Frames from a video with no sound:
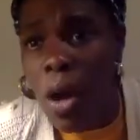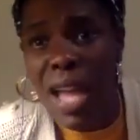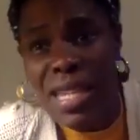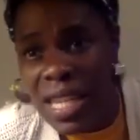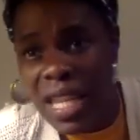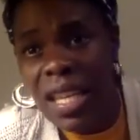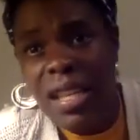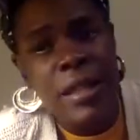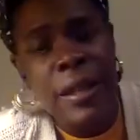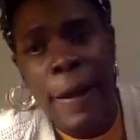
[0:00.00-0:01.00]
ideas
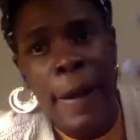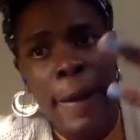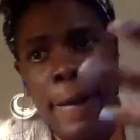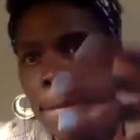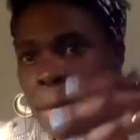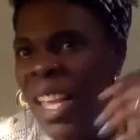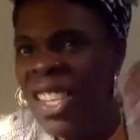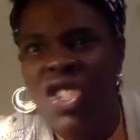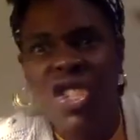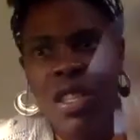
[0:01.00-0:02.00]
is
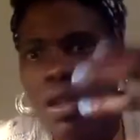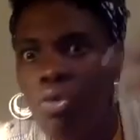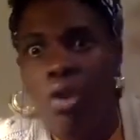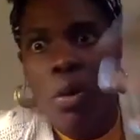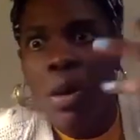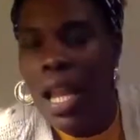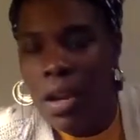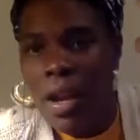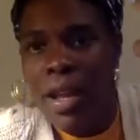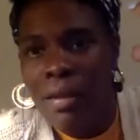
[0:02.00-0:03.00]
just throat
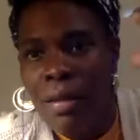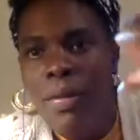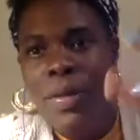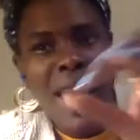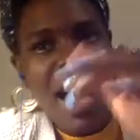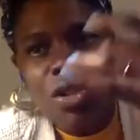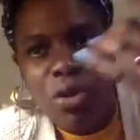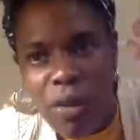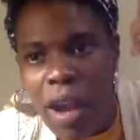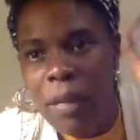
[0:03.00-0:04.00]
clearing. The actual
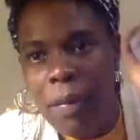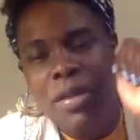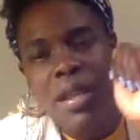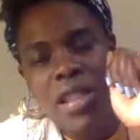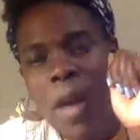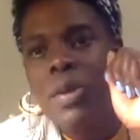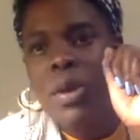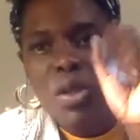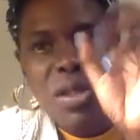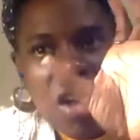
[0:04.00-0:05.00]
writing process comes when you
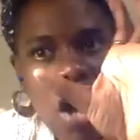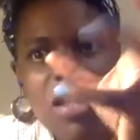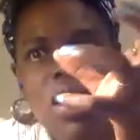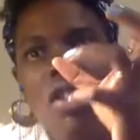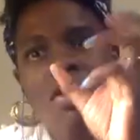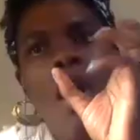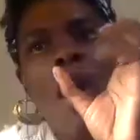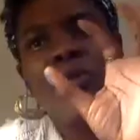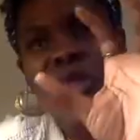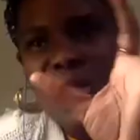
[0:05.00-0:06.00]
start to craft,
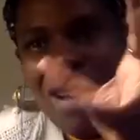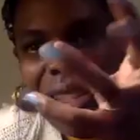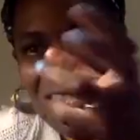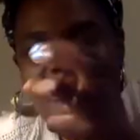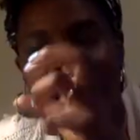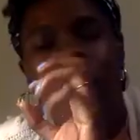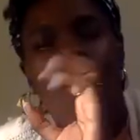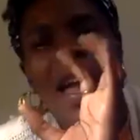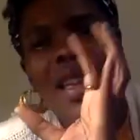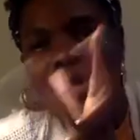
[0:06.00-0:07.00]
you start to take away,
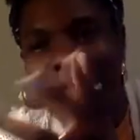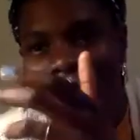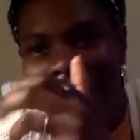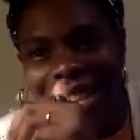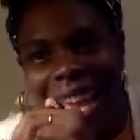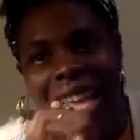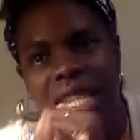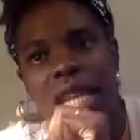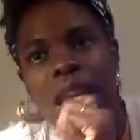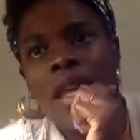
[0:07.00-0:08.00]
you start to
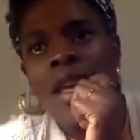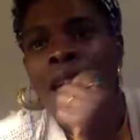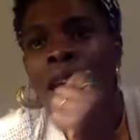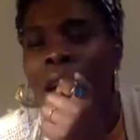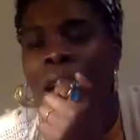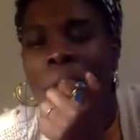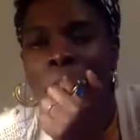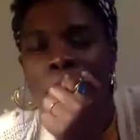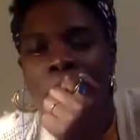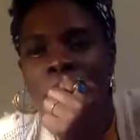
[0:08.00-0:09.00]
edit.
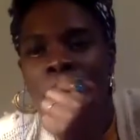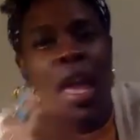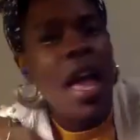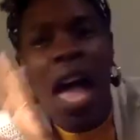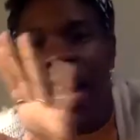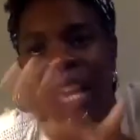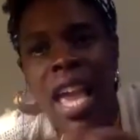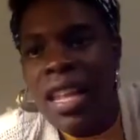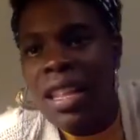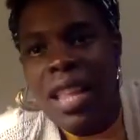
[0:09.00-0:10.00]
And
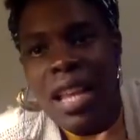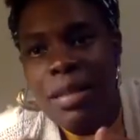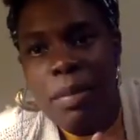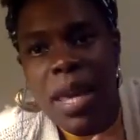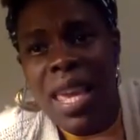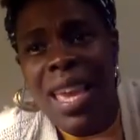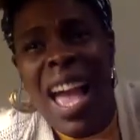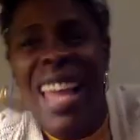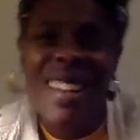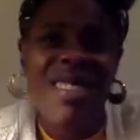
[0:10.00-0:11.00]
again, that's me. And
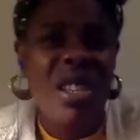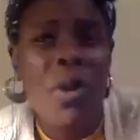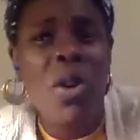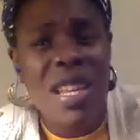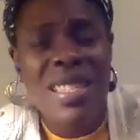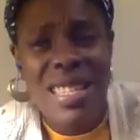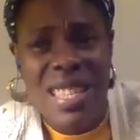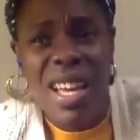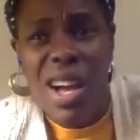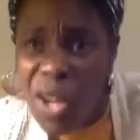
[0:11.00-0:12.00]
to be honest, that's like
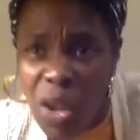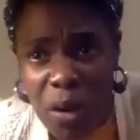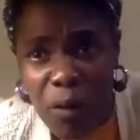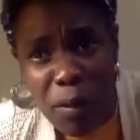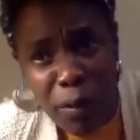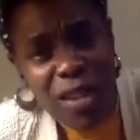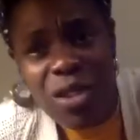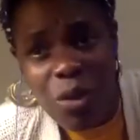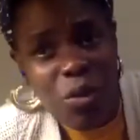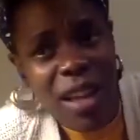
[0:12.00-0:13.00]
a lot of professional
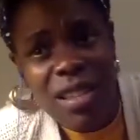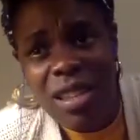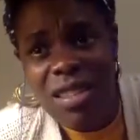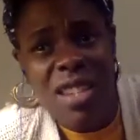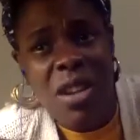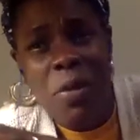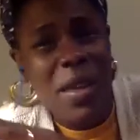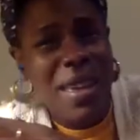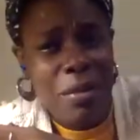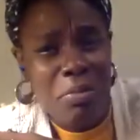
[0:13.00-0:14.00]
writers. I don't think
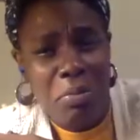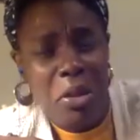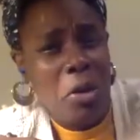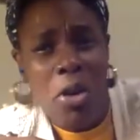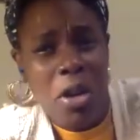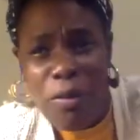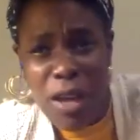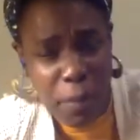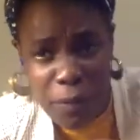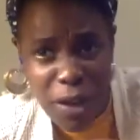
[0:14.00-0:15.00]
you're going to find a
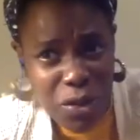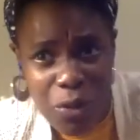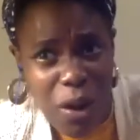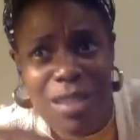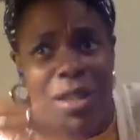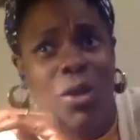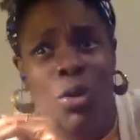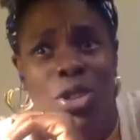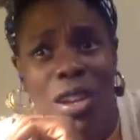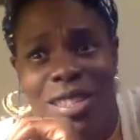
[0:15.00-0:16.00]
professional writer who
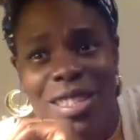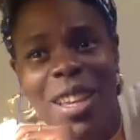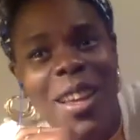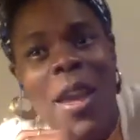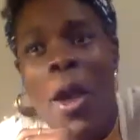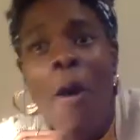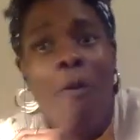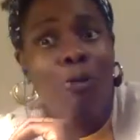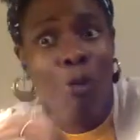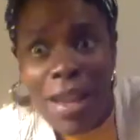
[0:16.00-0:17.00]
just
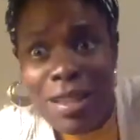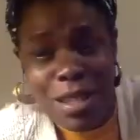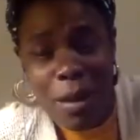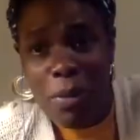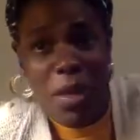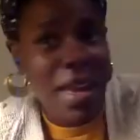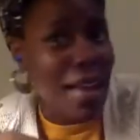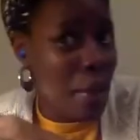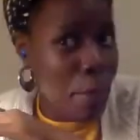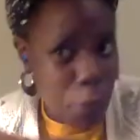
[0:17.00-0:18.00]
writes something and
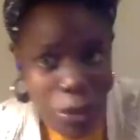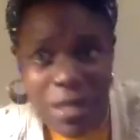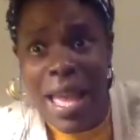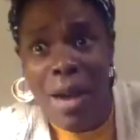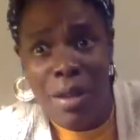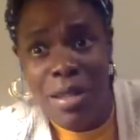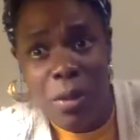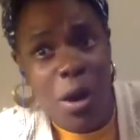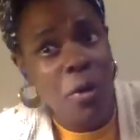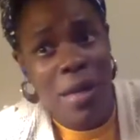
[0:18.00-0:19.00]
then puts it out into the world
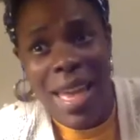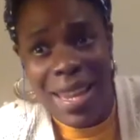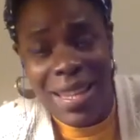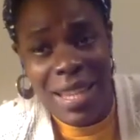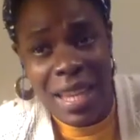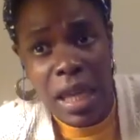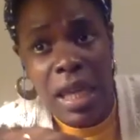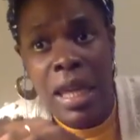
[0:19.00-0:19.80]
without editing it.